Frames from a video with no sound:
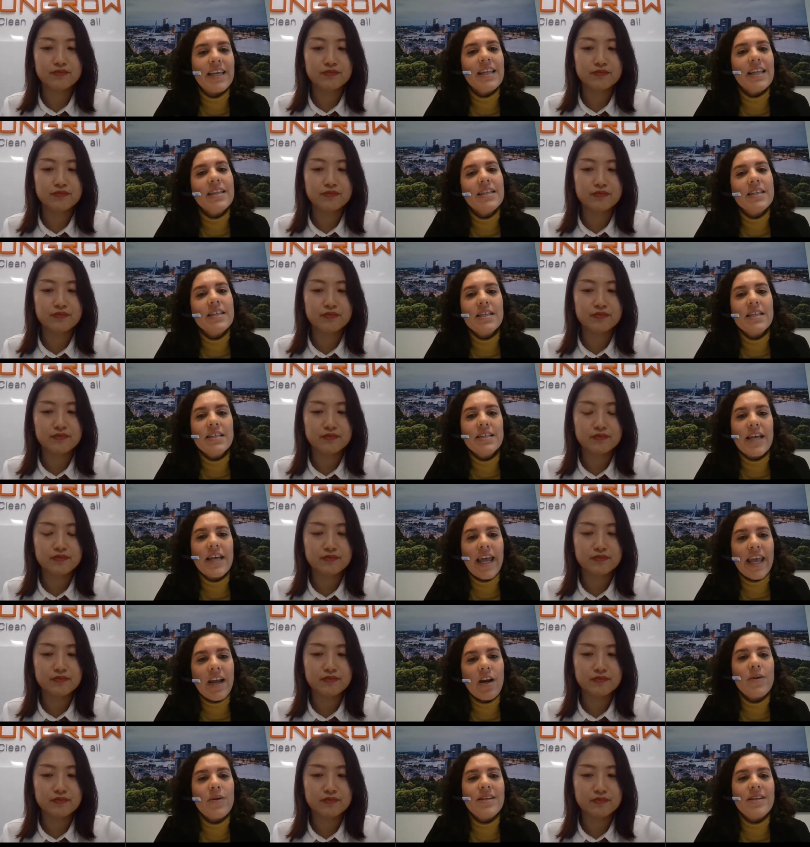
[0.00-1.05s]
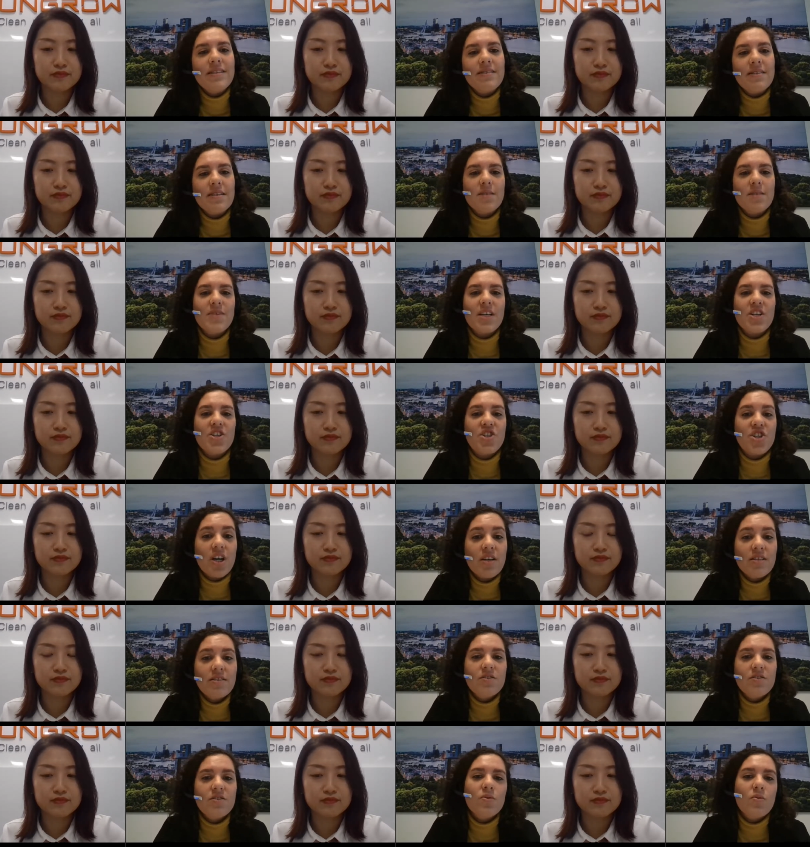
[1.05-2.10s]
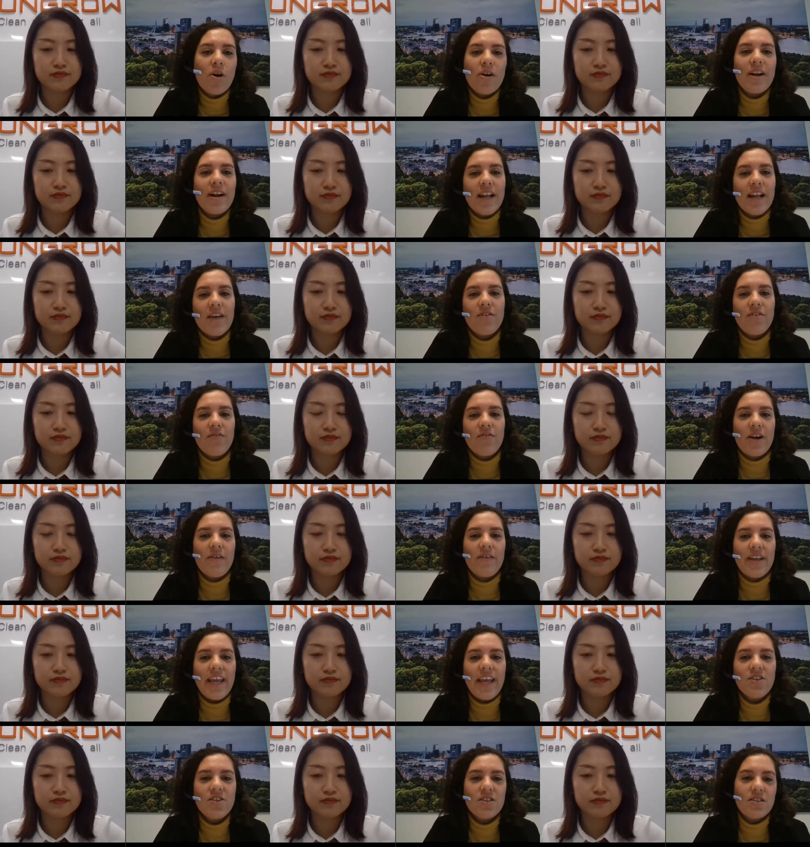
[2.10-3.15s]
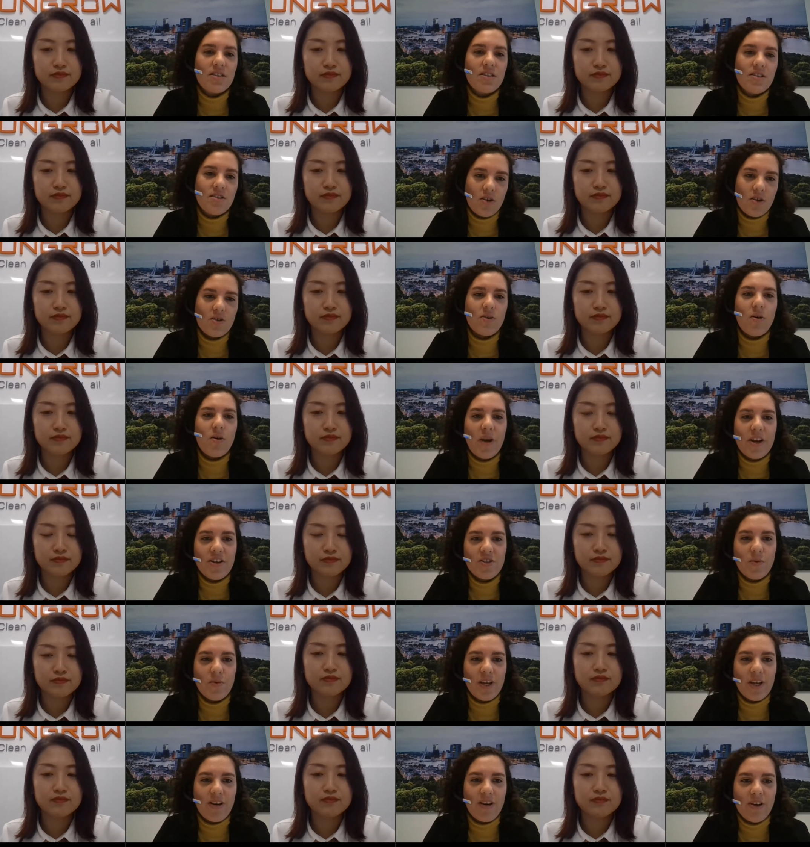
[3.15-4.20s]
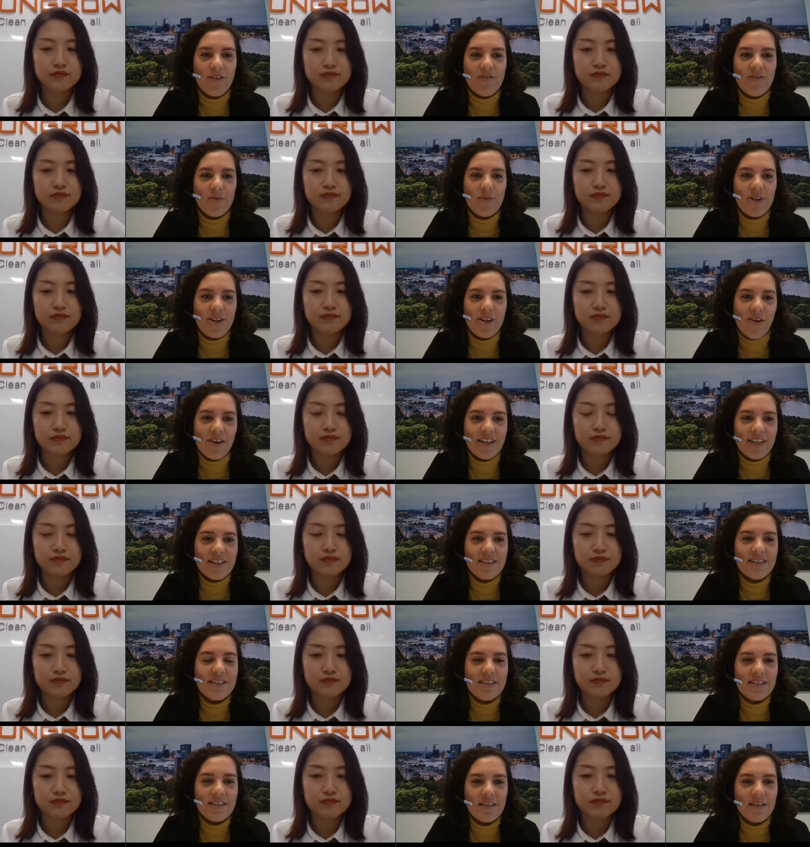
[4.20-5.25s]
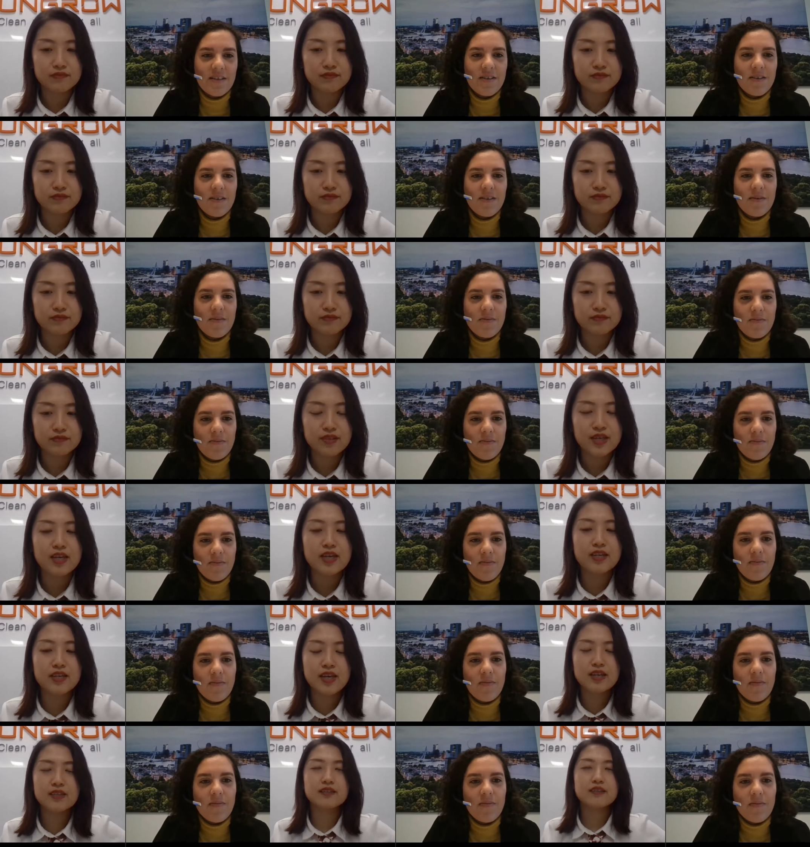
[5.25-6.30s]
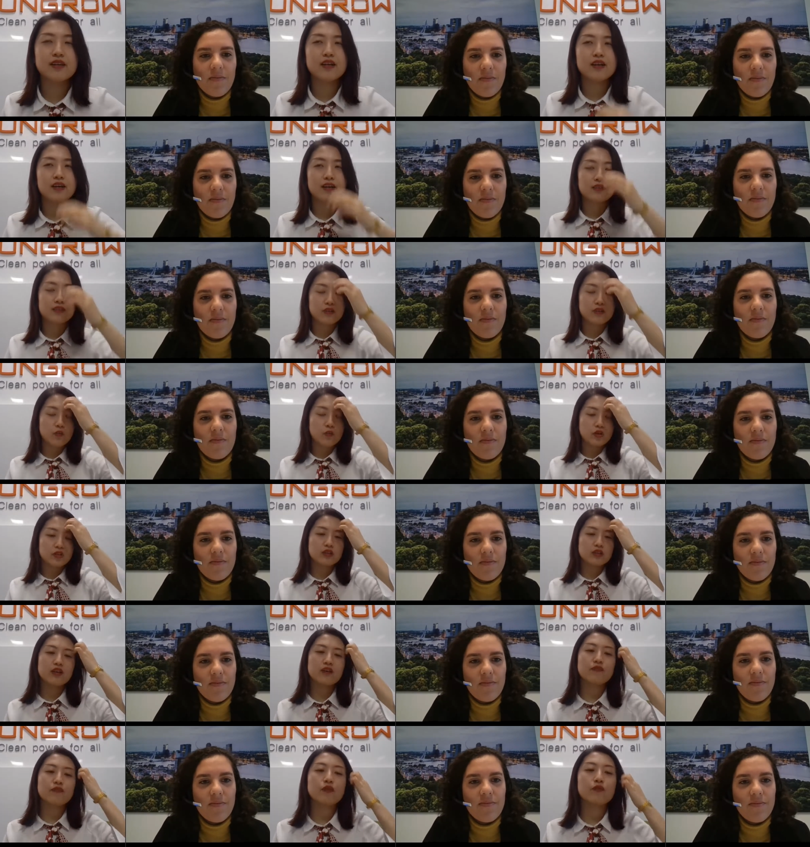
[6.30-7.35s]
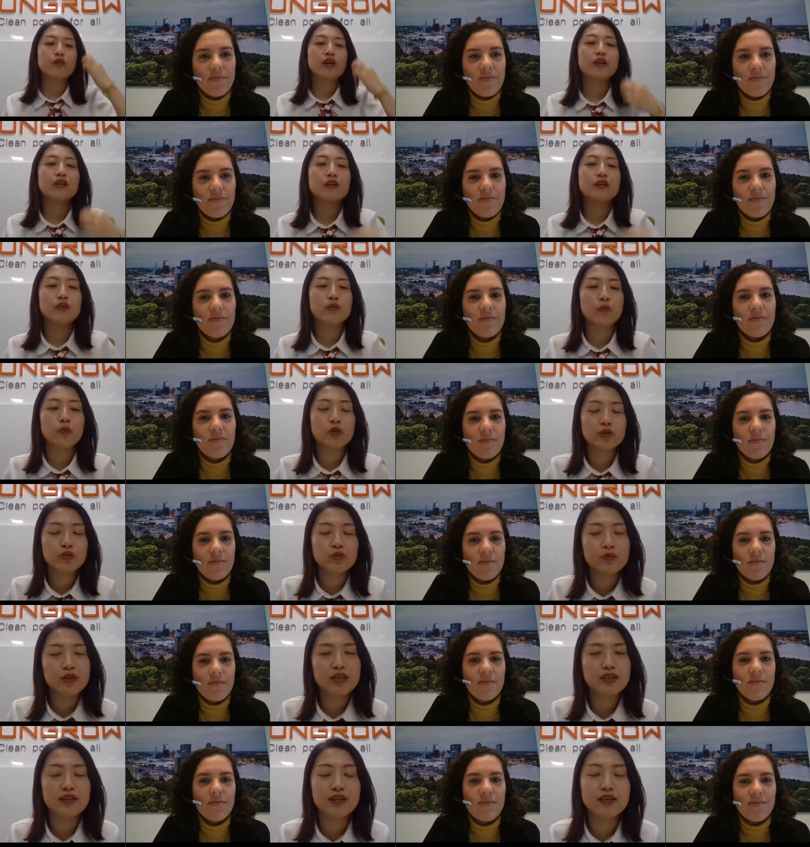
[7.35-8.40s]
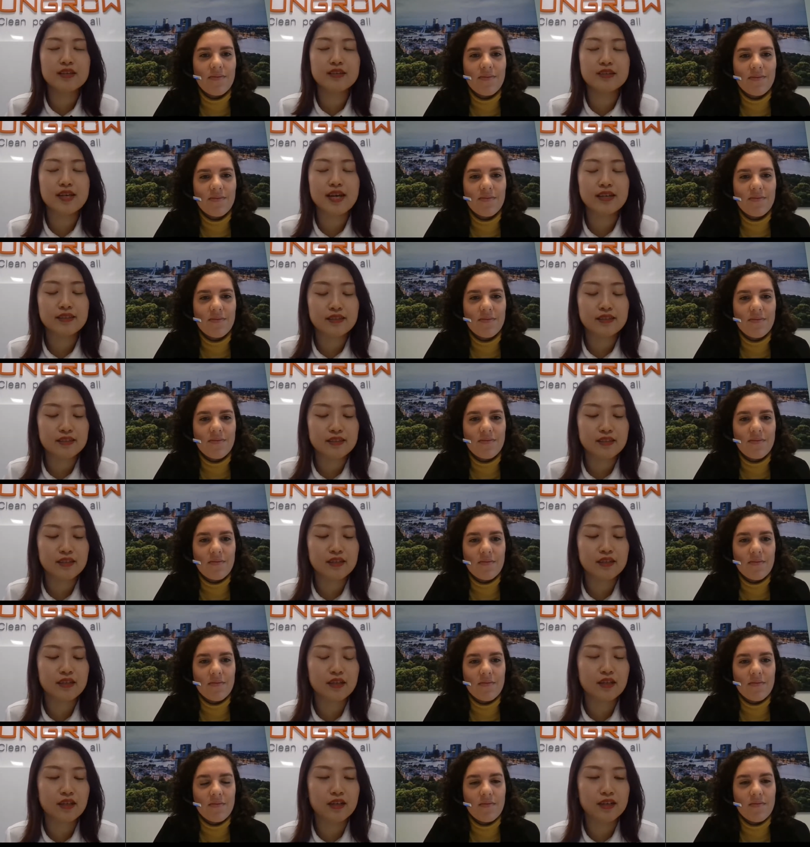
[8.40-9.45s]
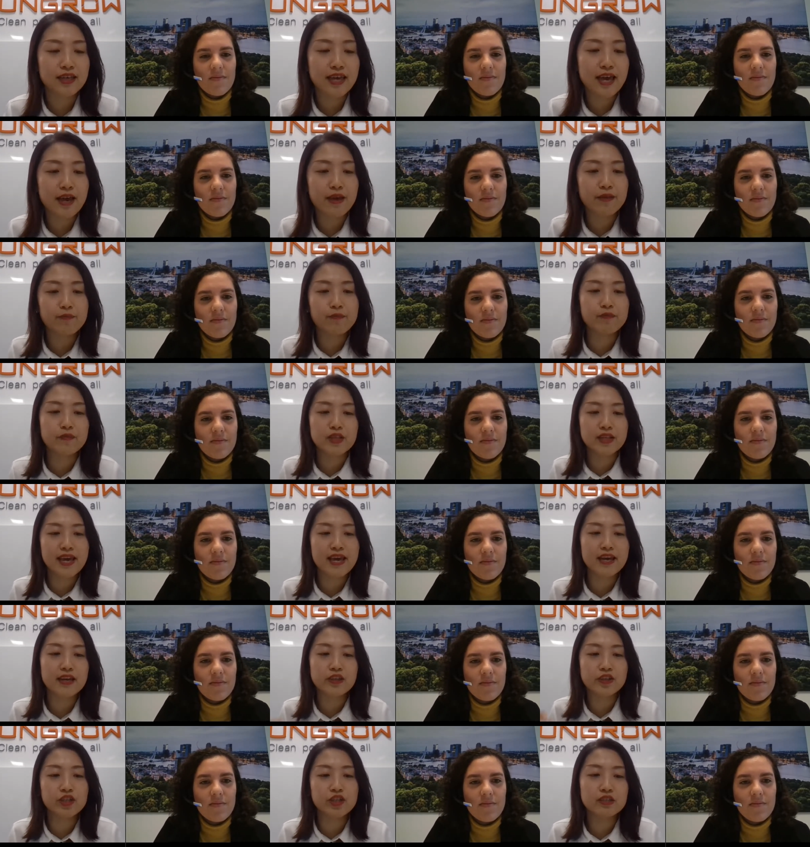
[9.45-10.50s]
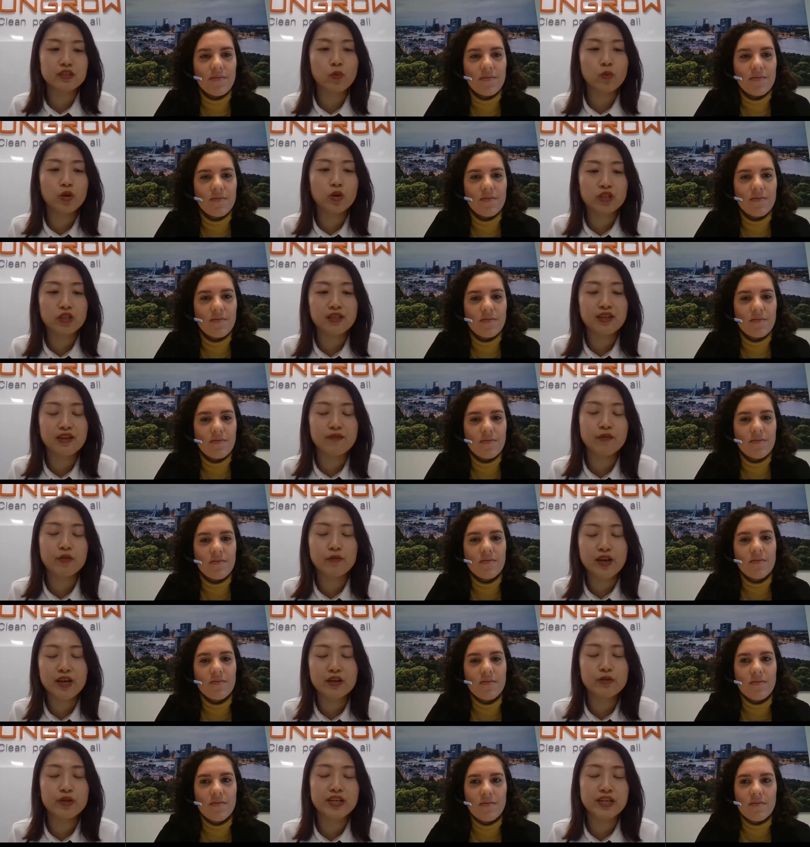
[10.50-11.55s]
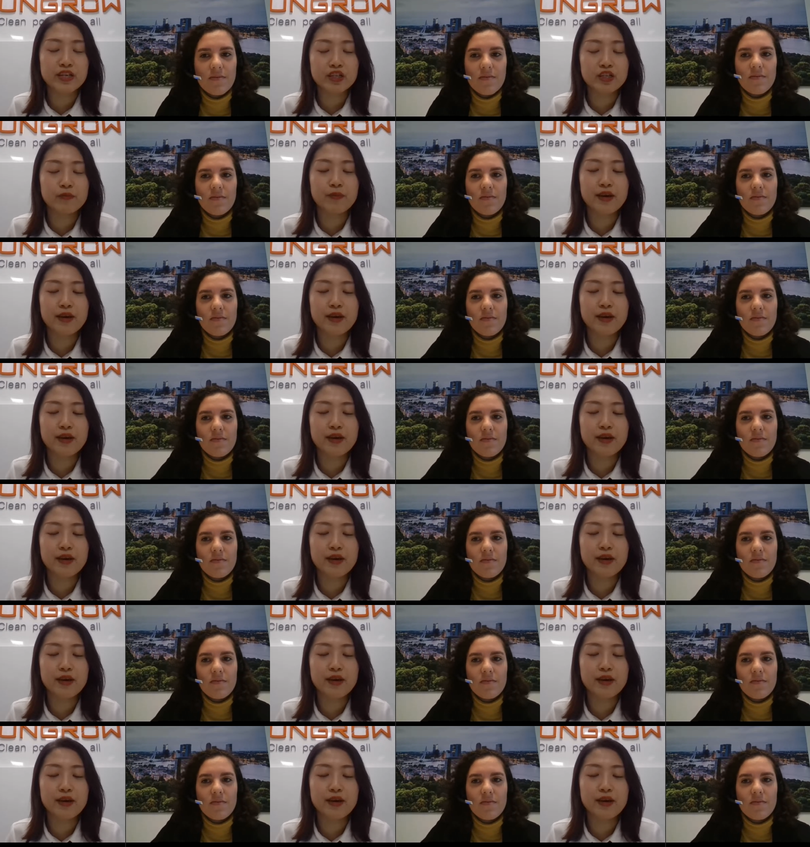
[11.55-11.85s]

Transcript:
Speaker 1: can the, the anchoring systems adjust to water level variations? This is also a question we got from the audience.
Speaker 2: Yes, uh, the water level, uh, what you mean is that the can, can adjust the water level variation by